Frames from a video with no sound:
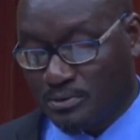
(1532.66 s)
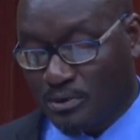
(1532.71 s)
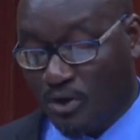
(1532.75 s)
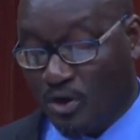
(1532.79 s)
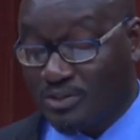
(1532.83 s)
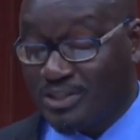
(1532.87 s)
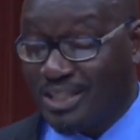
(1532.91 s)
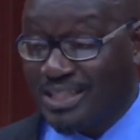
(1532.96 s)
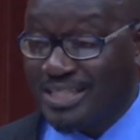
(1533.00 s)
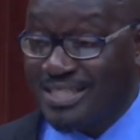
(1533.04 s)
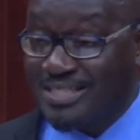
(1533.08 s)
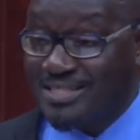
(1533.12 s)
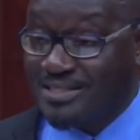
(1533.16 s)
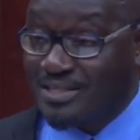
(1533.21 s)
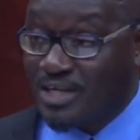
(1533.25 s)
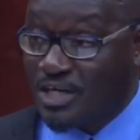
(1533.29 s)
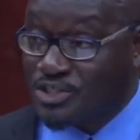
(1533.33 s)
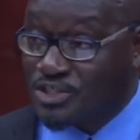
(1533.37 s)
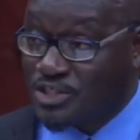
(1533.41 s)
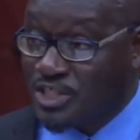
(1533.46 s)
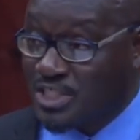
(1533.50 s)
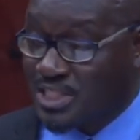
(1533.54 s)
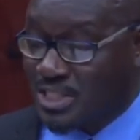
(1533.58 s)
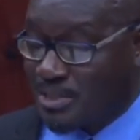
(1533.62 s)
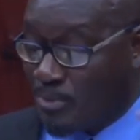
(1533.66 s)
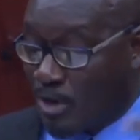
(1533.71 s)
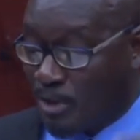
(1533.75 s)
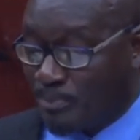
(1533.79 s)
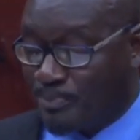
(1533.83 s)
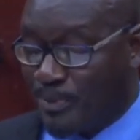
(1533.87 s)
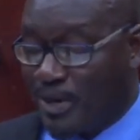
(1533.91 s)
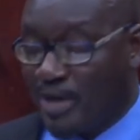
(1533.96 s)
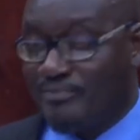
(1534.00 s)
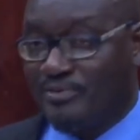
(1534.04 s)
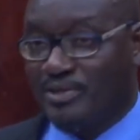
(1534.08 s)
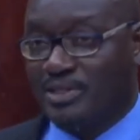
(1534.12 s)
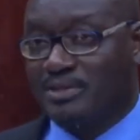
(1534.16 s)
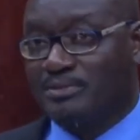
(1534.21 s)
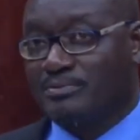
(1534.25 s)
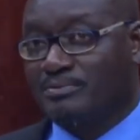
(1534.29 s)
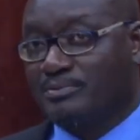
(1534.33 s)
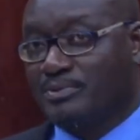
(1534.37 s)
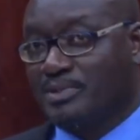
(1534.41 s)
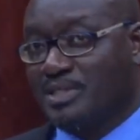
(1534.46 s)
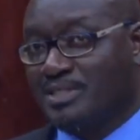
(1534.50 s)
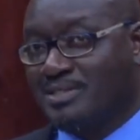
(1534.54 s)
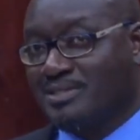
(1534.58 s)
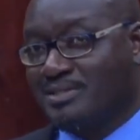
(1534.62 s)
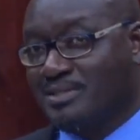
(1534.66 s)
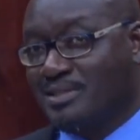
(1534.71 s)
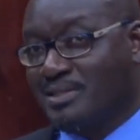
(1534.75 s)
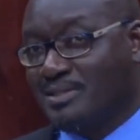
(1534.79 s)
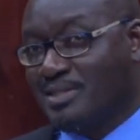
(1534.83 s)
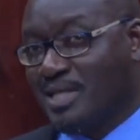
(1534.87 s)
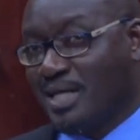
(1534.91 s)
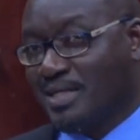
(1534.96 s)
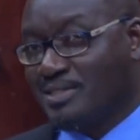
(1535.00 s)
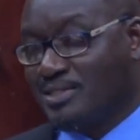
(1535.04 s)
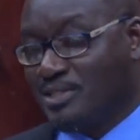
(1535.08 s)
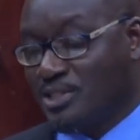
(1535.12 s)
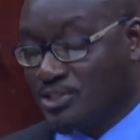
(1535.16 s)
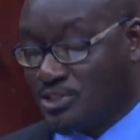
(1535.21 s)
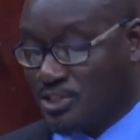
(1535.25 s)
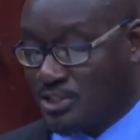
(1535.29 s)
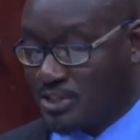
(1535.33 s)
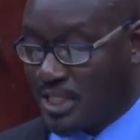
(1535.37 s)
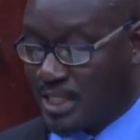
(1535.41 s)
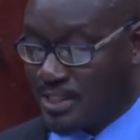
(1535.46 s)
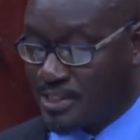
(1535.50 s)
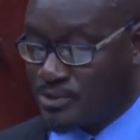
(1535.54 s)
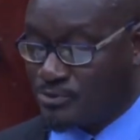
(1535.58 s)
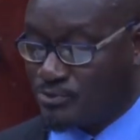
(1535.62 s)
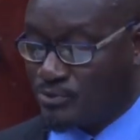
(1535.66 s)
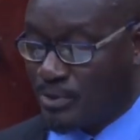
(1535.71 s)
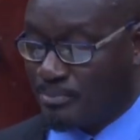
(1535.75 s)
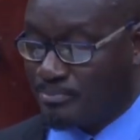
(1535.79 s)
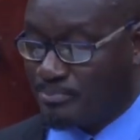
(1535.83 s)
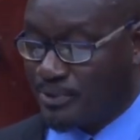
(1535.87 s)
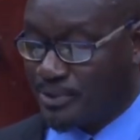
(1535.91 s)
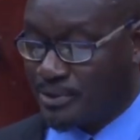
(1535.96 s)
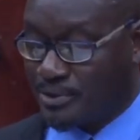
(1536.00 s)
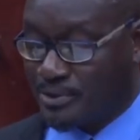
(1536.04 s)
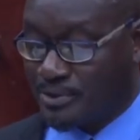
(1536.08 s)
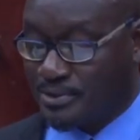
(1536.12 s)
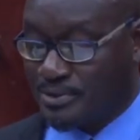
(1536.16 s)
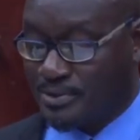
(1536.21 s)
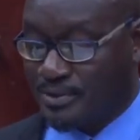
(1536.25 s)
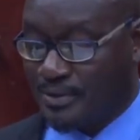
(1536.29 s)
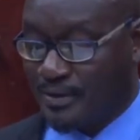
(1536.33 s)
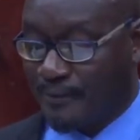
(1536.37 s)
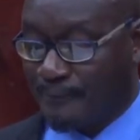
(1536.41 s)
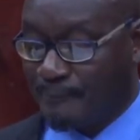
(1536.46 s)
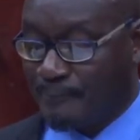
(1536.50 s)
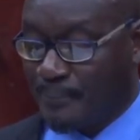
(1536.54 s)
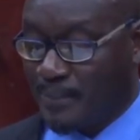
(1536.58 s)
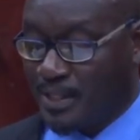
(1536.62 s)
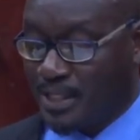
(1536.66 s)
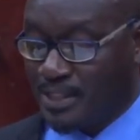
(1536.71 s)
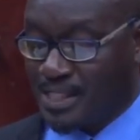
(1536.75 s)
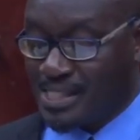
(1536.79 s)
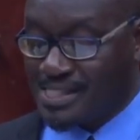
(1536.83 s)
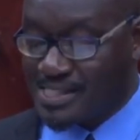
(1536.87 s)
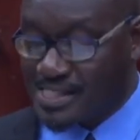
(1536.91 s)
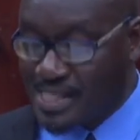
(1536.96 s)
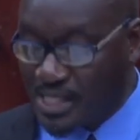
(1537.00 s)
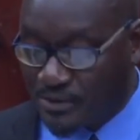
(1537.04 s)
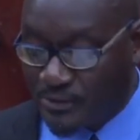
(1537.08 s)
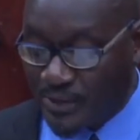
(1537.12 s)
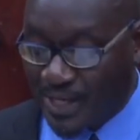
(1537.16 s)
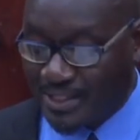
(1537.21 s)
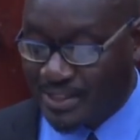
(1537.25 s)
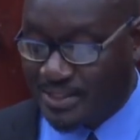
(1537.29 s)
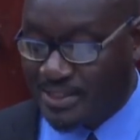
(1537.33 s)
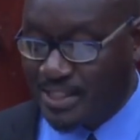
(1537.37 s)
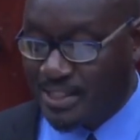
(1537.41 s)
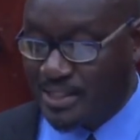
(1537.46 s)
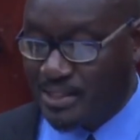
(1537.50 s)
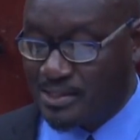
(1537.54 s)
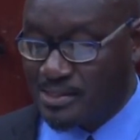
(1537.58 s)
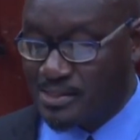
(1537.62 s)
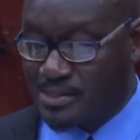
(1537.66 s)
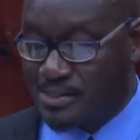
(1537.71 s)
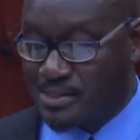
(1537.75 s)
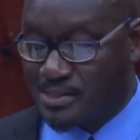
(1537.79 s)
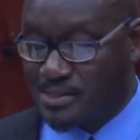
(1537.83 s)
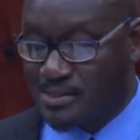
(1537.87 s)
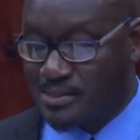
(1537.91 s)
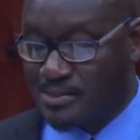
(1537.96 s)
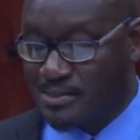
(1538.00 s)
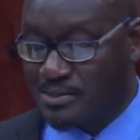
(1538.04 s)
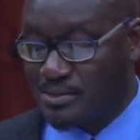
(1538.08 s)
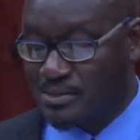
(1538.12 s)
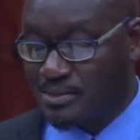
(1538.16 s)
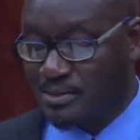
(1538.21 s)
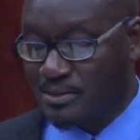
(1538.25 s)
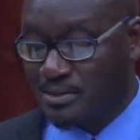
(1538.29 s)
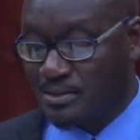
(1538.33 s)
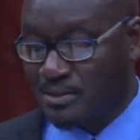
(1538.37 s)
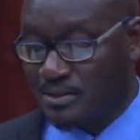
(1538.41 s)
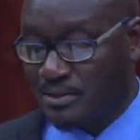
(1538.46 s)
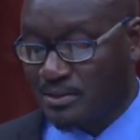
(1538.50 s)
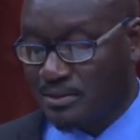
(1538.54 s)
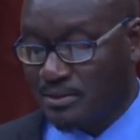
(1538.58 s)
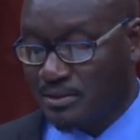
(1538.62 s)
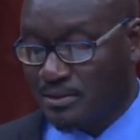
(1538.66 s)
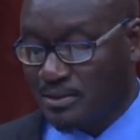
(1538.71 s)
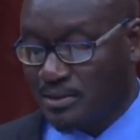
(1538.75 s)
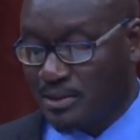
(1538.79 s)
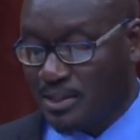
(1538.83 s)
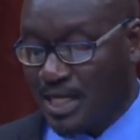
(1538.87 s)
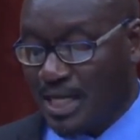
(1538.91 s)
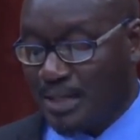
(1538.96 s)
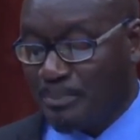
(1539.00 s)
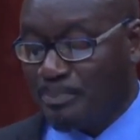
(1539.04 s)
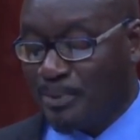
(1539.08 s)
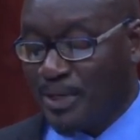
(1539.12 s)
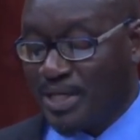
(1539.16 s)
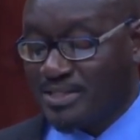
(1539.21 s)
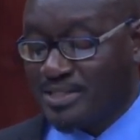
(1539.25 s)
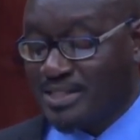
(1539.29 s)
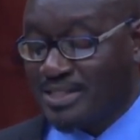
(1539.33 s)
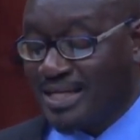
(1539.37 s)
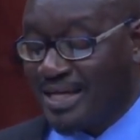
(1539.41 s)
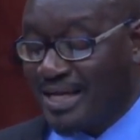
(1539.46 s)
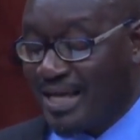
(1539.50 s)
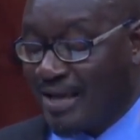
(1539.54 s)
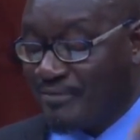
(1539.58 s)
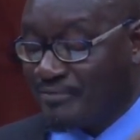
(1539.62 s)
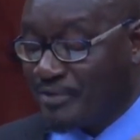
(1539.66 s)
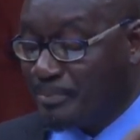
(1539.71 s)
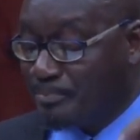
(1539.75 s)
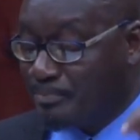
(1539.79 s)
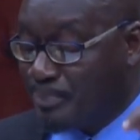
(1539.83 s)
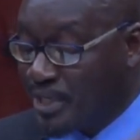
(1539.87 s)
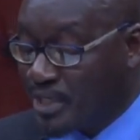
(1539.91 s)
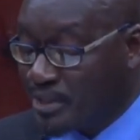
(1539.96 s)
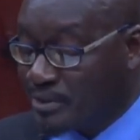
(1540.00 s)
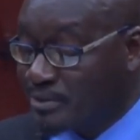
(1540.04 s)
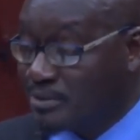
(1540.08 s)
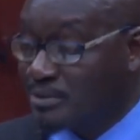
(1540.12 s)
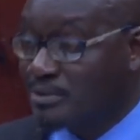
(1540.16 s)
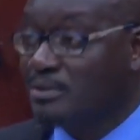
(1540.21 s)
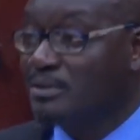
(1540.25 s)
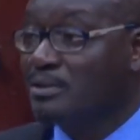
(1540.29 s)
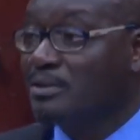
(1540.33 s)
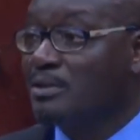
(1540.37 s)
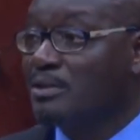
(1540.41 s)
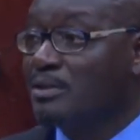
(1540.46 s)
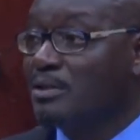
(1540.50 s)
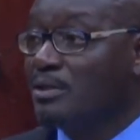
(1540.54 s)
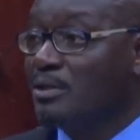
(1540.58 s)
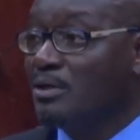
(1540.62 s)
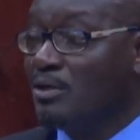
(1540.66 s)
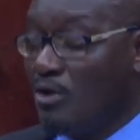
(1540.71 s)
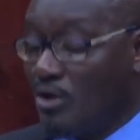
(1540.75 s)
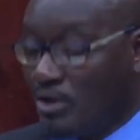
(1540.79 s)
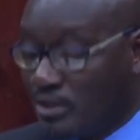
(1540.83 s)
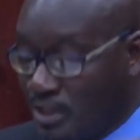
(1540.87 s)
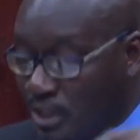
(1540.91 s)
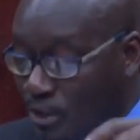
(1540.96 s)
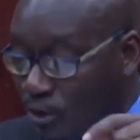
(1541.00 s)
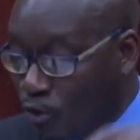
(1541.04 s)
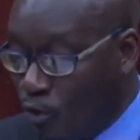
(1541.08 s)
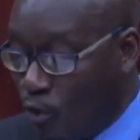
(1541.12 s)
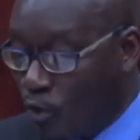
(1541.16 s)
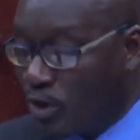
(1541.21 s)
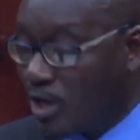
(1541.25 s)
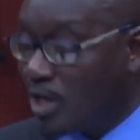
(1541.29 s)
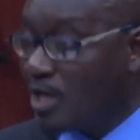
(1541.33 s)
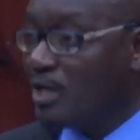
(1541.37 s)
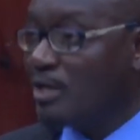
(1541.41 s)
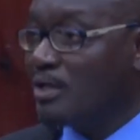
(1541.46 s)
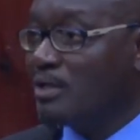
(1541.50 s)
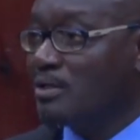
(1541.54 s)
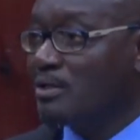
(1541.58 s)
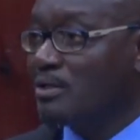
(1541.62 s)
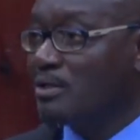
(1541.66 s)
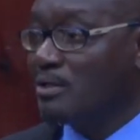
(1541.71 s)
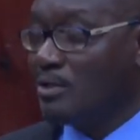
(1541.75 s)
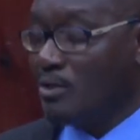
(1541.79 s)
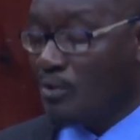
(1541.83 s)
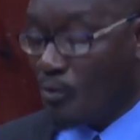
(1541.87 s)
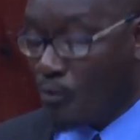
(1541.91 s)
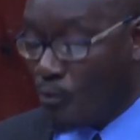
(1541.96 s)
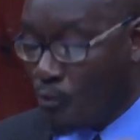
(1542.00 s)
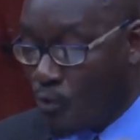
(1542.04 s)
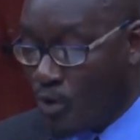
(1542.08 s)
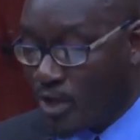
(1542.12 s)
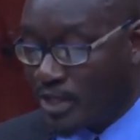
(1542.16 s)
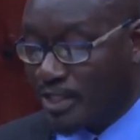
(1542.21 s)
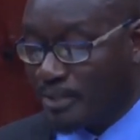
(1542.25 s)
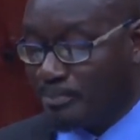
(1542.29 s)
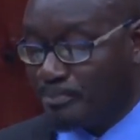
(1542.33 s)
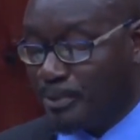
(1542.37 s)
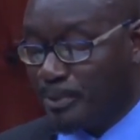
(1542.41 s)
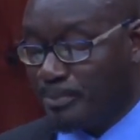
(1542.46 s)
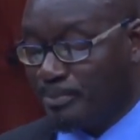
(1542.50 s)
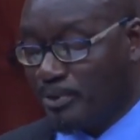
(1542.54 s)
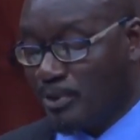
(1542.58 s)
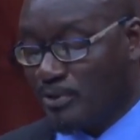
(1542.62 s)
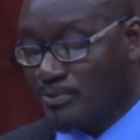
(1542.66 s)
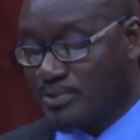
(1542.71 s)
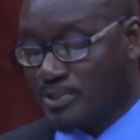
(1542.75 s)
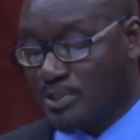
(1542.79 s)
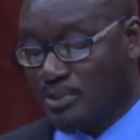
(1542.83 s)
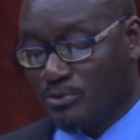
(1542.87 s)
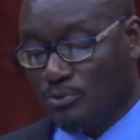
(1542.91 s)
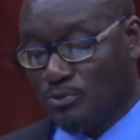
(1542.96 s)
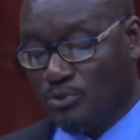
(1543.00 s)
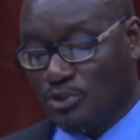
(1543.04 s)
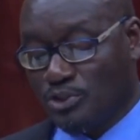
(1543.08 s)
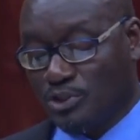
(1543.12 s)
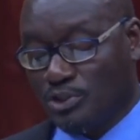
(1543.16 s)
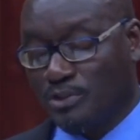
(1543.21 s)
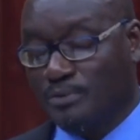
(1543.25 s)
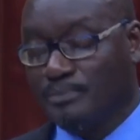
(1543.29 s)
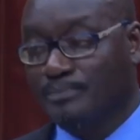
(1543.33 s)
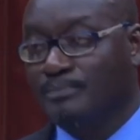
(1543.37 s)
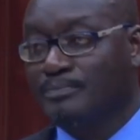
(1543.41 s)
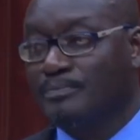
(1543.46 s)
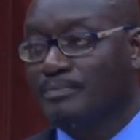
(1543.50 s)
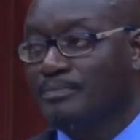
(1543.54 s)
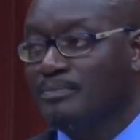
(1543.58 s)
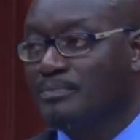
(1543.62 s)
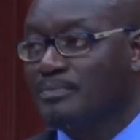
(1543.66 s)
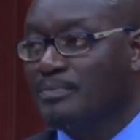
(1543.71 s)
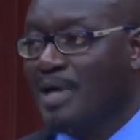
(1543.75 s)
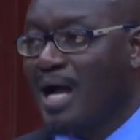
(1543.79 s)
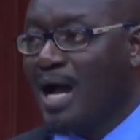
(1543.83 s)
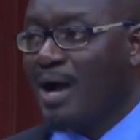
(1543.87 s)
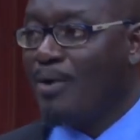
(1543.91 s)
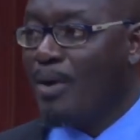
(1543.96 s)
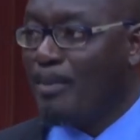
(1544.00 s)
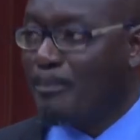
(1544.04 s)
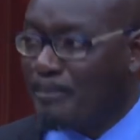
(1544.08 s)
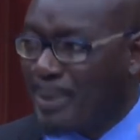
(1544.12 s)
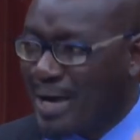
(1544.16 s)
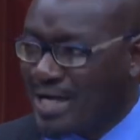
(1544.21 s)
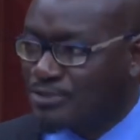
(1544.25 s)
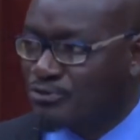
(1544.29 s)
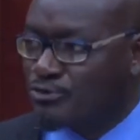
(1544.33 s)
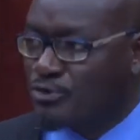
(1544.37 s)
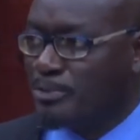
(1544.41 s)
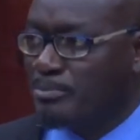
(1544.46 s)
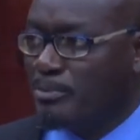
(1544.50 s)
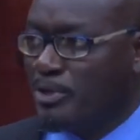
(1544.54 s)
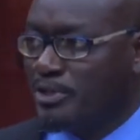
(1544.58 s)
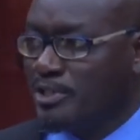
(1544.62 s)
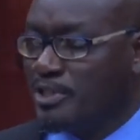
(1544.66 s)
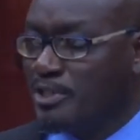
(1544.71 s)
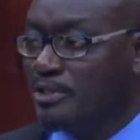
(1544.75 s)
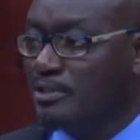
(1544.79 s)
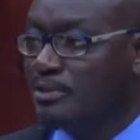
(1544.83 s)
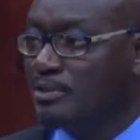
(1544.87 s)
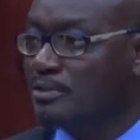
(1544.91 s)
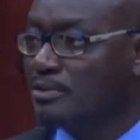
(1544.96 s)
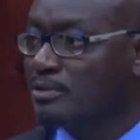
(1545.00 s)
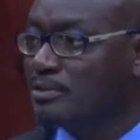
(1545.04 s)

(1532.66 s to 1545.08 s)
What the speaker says: or the discussions about privatization that is rampant, the secret deals and placing a heavy burden on the local working people of St. Lucia. Our patrimony.